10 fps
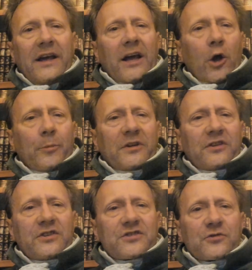helping to
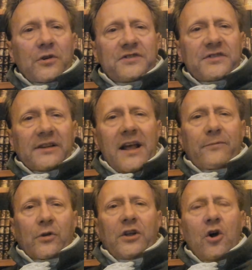destroy
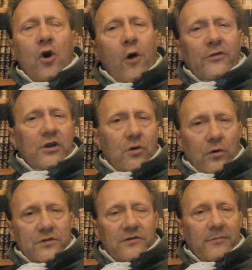slavery over the
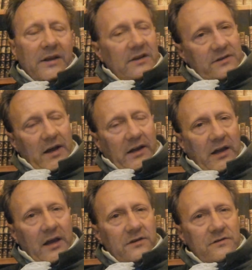course of many
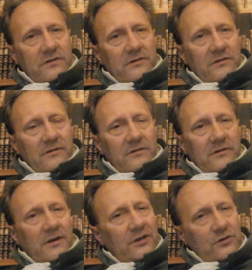decades.
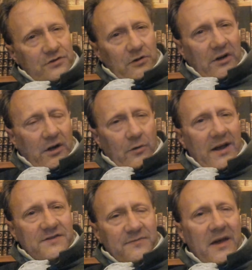Are you starting to
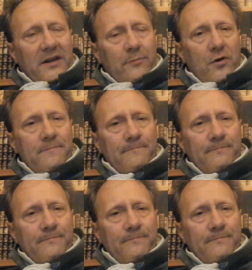grasp that, Ibram?